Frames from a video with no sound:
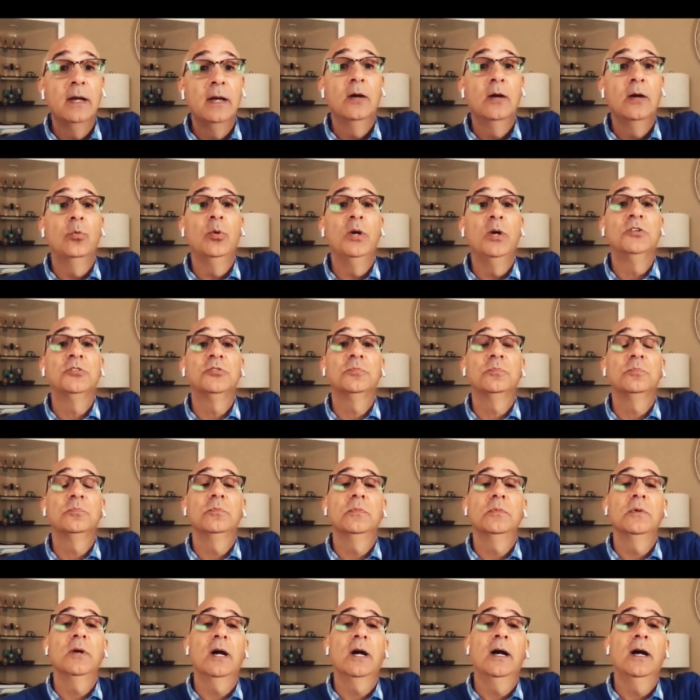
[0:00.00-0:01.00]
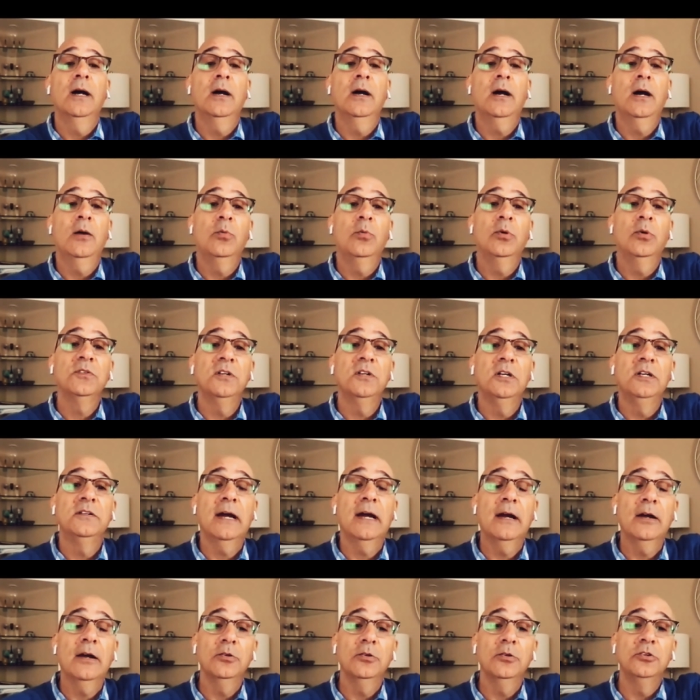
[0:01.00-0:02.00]
which I wasn't
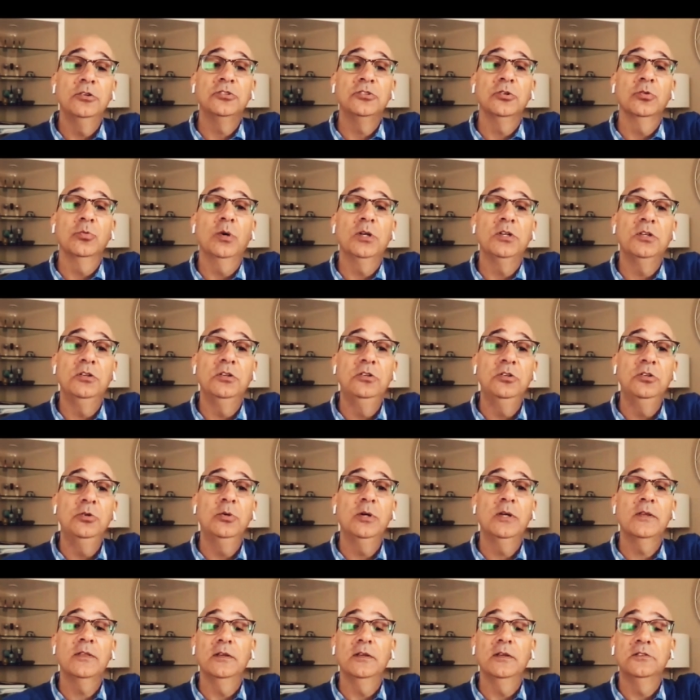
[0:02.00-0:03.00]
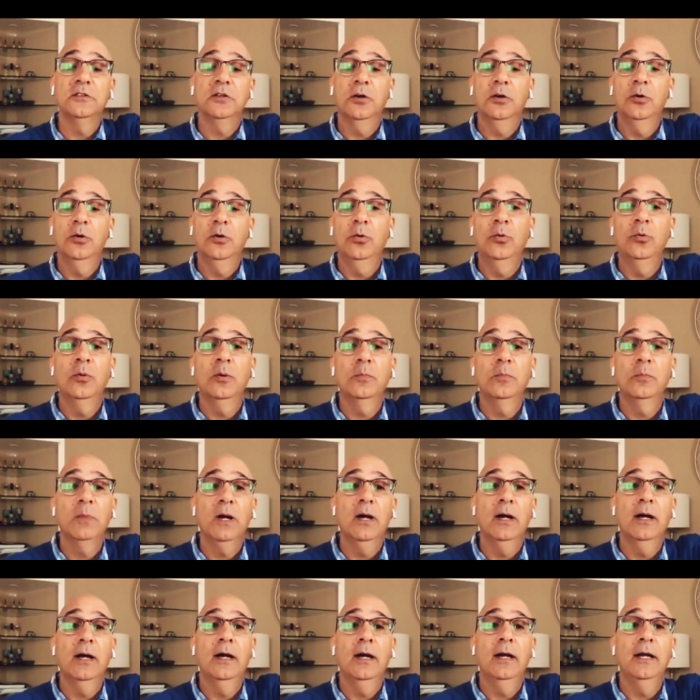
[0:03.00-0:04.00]
entirely sure what to do with. And so
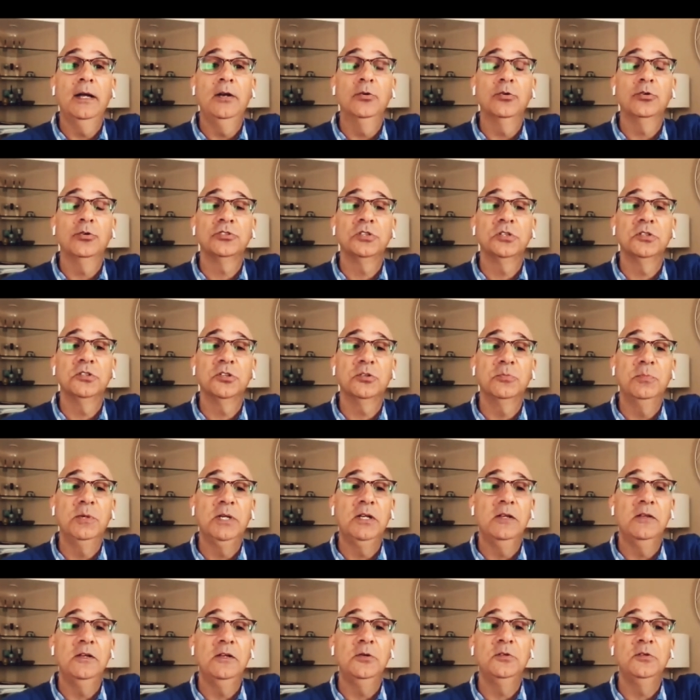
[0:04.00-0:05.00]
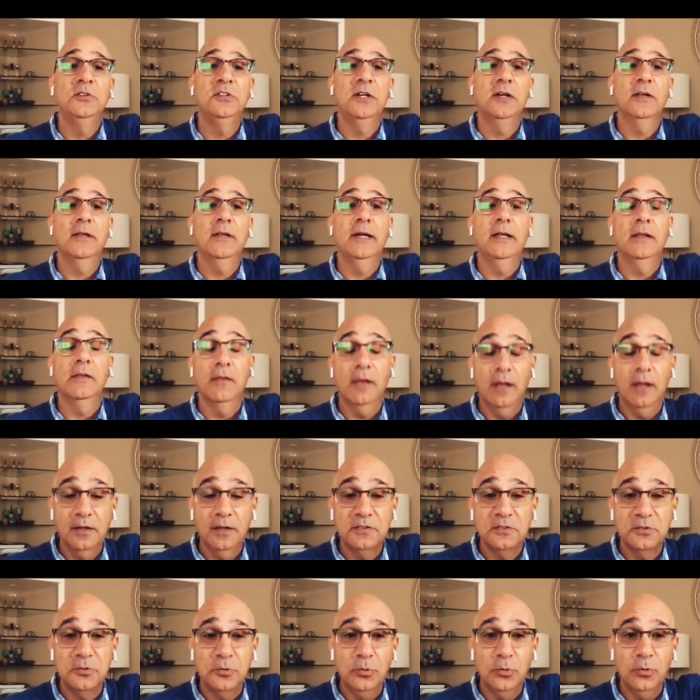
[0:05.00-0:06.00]
inertia took me to UCLA Law
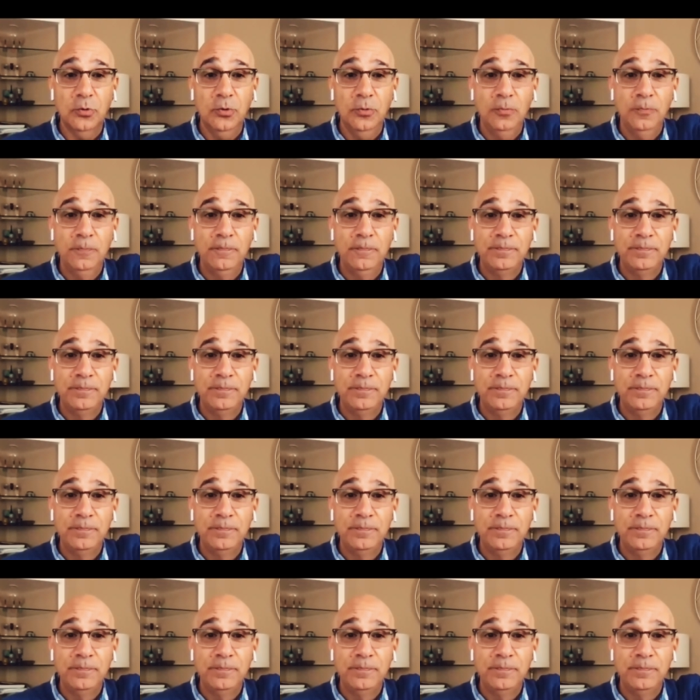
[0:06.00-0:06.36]
School.